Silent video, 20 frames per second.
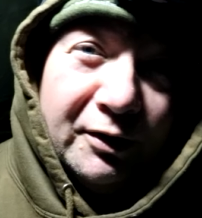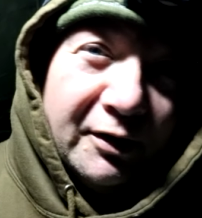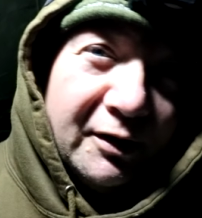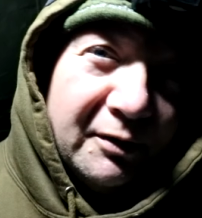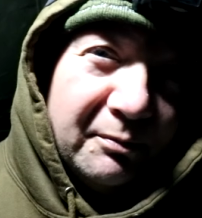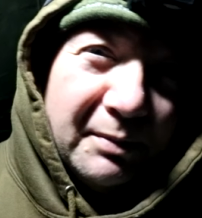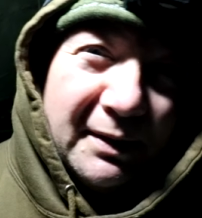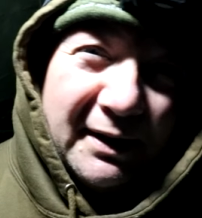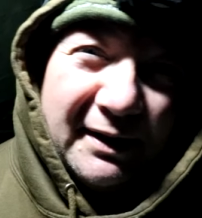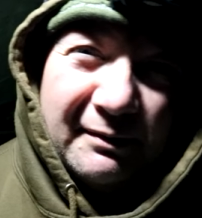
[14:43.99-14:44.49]

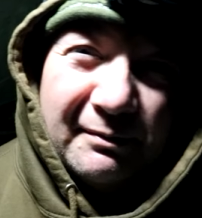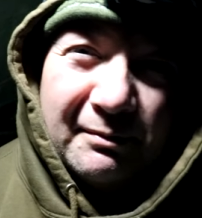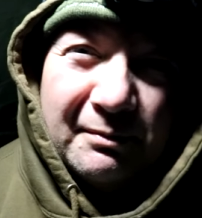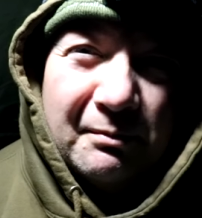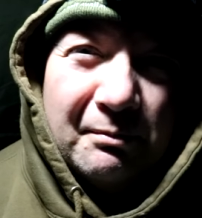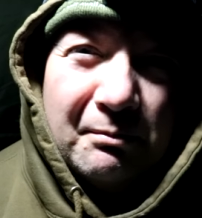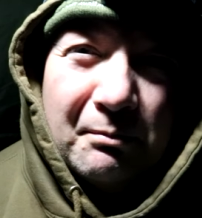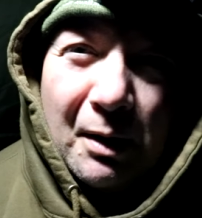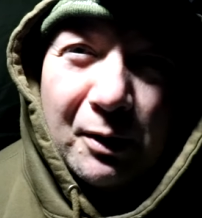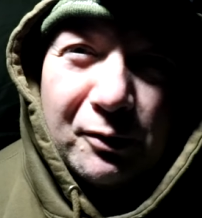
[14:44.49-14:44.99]
There'd been
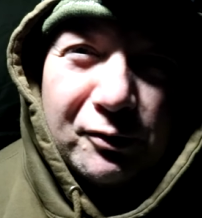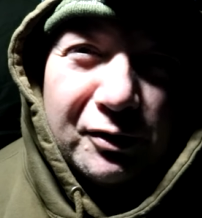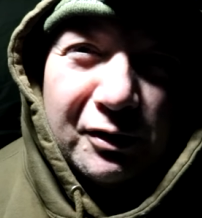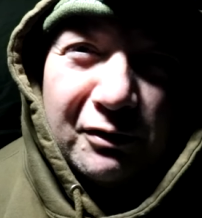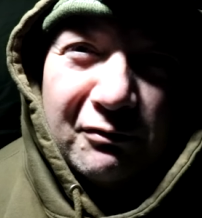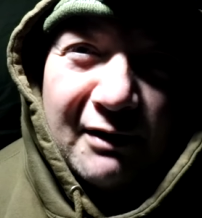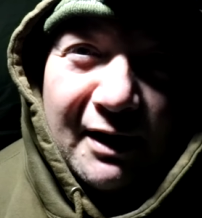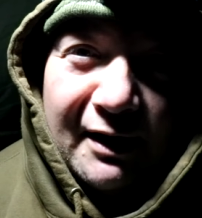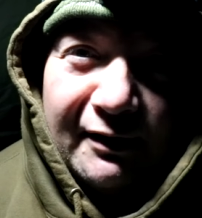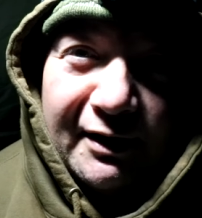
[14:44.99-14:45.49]
motion
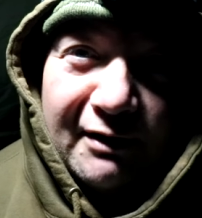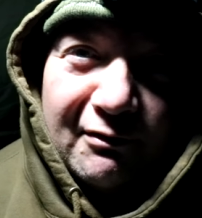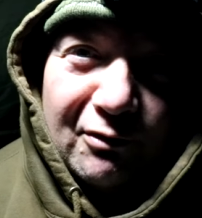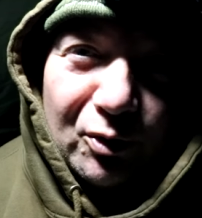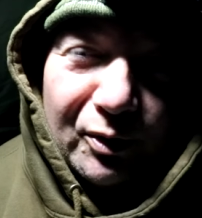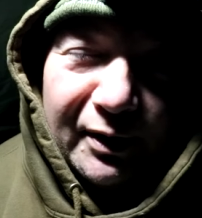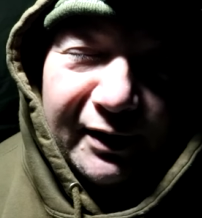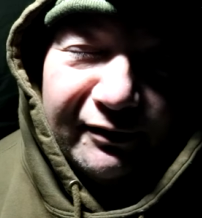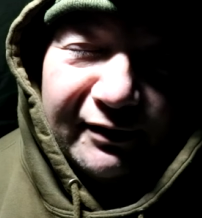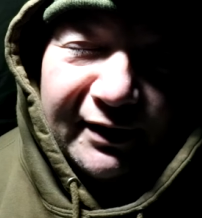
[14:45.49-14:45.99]
around there
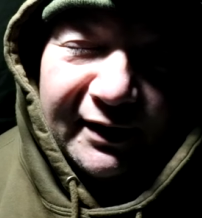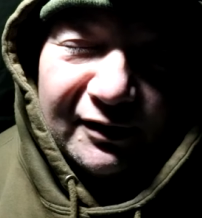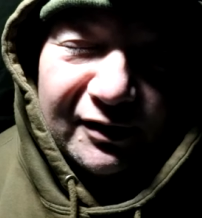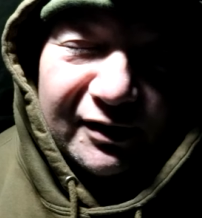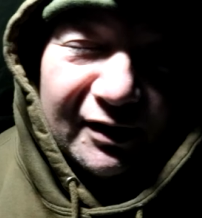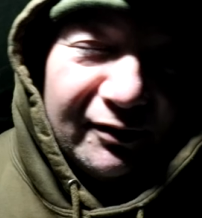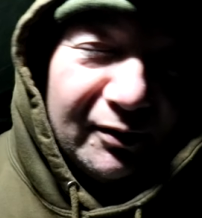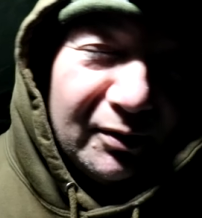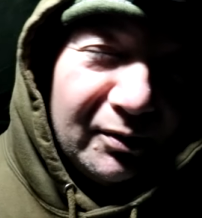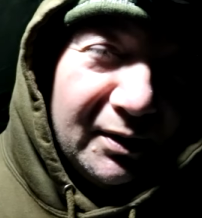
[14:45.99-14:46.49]
all evening,
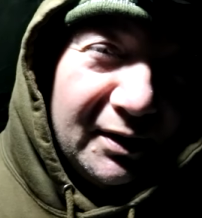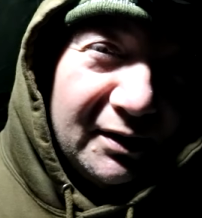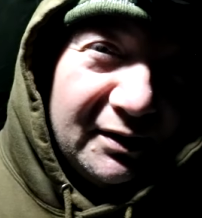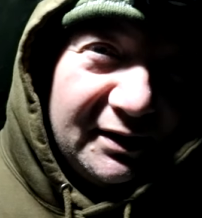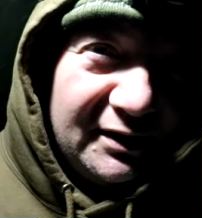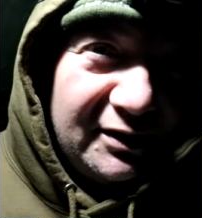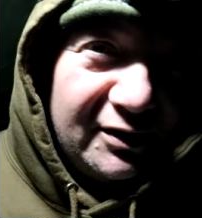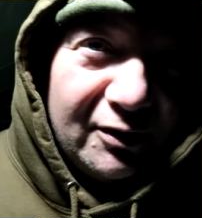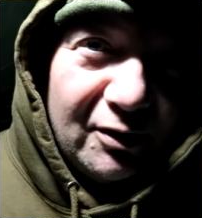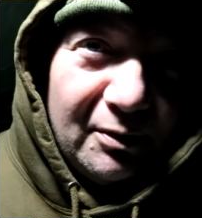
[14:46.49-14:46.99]
so I thought, well,
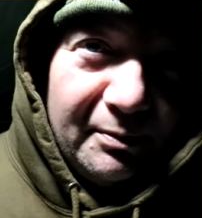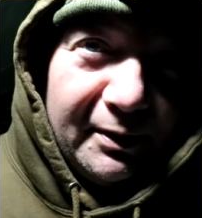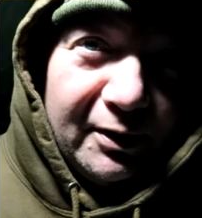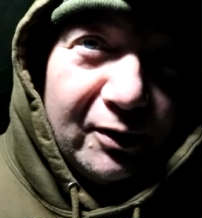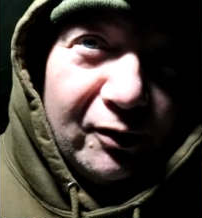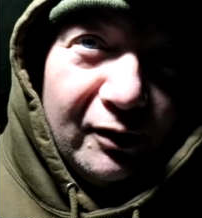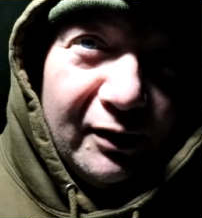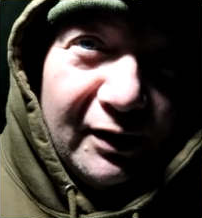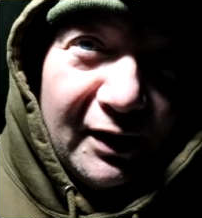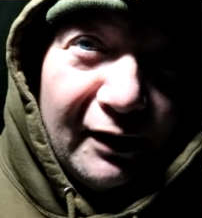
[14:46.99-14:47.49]
that's got to be
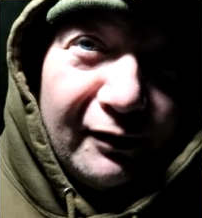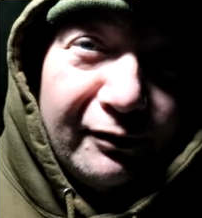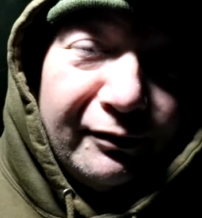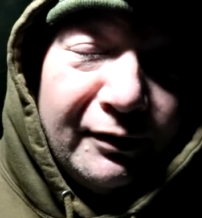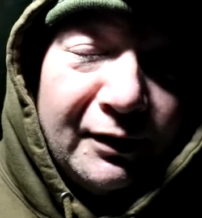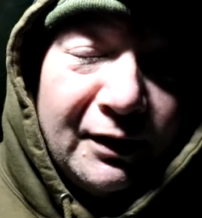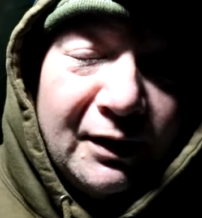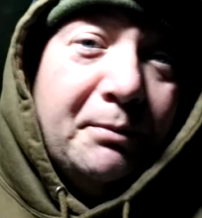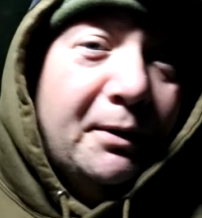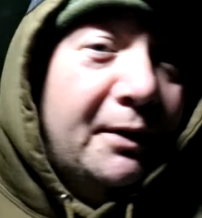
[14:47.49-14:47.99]
good
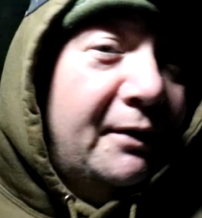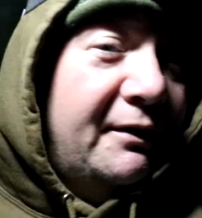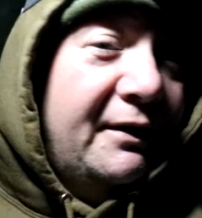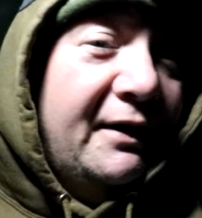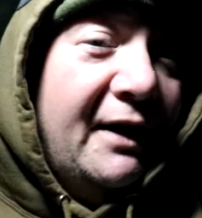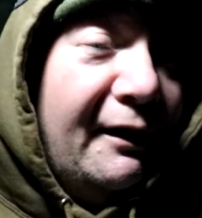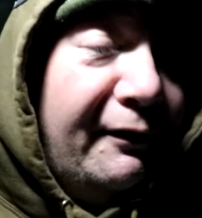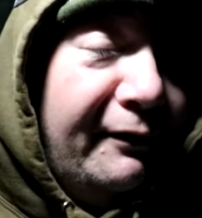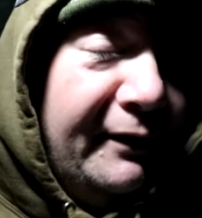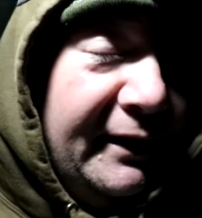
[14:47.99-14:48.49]
enough. But
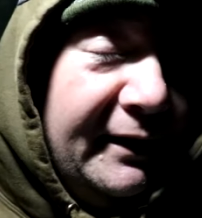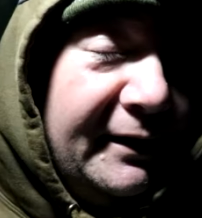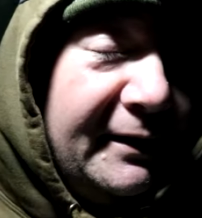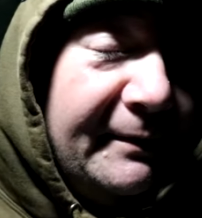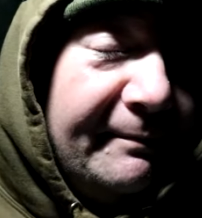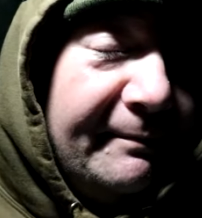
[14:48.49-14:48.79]
nothing.